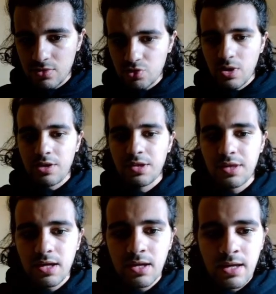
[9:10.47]
draw the
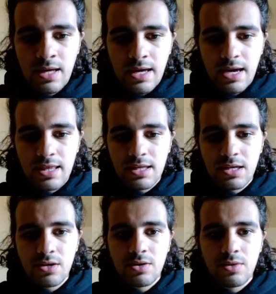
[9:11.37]
thing and
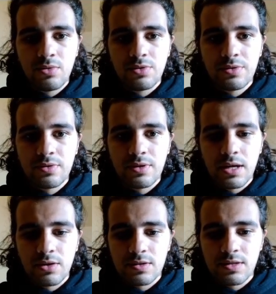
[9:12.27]
here it will
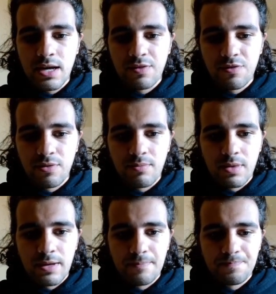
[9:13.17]
take the style from
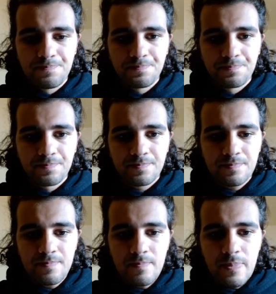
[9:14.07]
um,
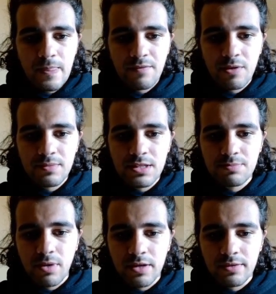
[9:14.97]
from this
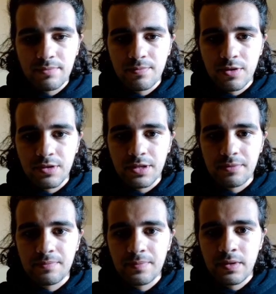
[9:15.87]
part over here
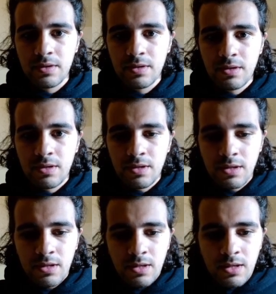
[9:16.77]

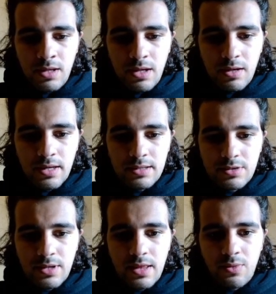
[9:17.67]
okay so
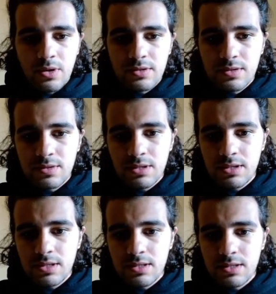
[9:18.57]
then once
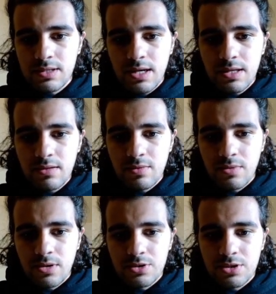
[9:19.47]
this is done
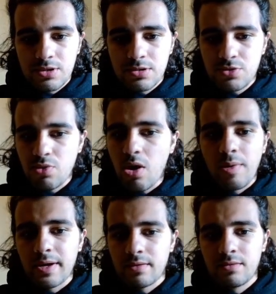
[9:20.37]
we're just
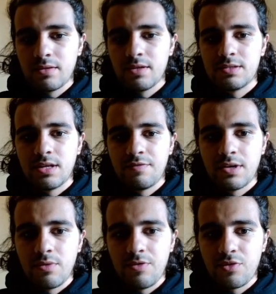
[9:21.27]
drawing the stuff
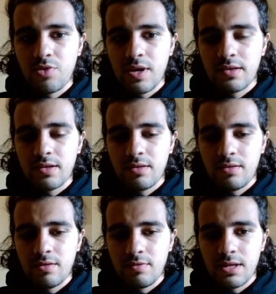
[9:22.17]
that we've created
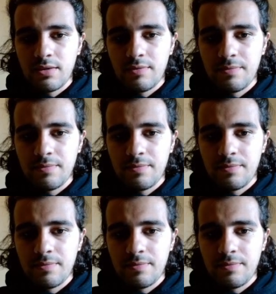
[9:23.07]
over there